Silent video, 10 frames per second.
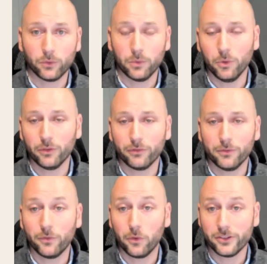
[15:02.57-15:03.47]
Report from
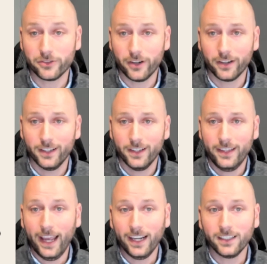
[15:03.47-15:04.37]
Forrester,
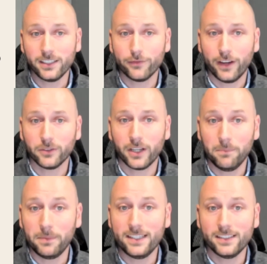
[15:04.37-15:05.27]
the analysts found
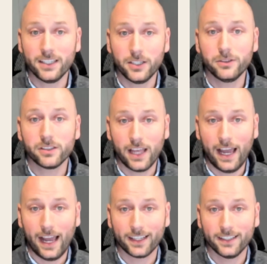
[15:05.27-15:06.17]
companies that use
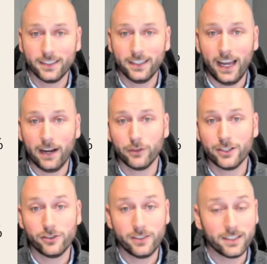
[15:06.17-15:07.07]
Slack see an
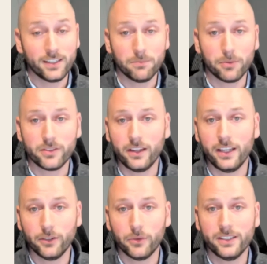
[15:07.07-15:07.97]
average 16%
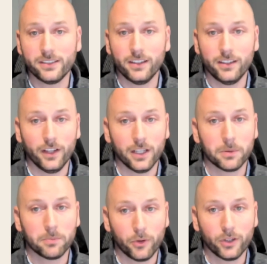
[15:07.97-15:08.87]
increase in
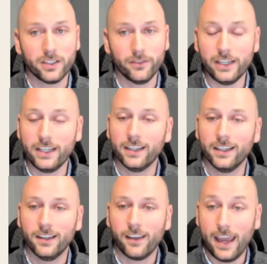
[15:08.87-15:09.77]
developer productivity,
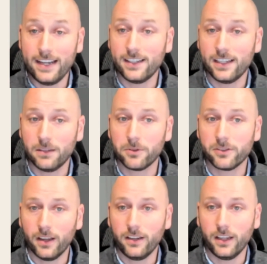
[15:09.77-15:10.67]

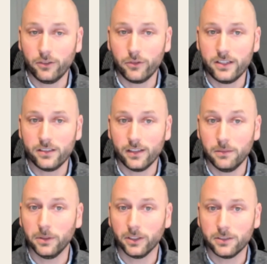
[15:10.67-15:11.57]
18% increase
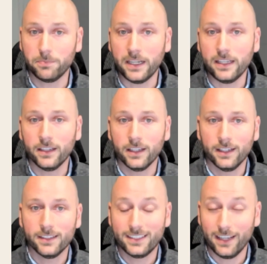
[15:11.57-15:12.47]
in build speed,
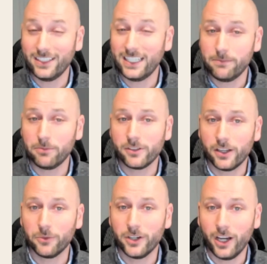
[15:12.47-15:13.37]

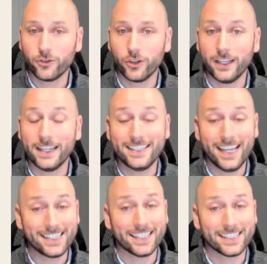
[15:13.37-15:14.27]
17% reduction in
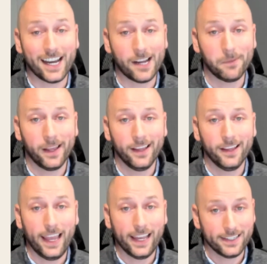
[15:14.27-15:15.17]
testing time,
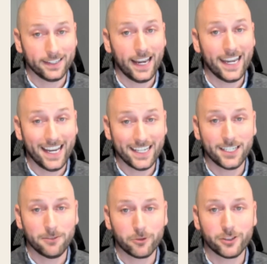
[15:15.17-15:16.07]
and
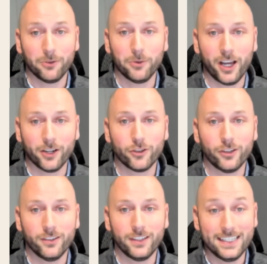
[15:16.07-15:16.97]
19%
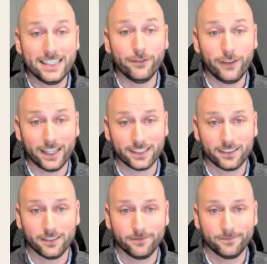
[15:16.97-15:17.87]
reduction in defects.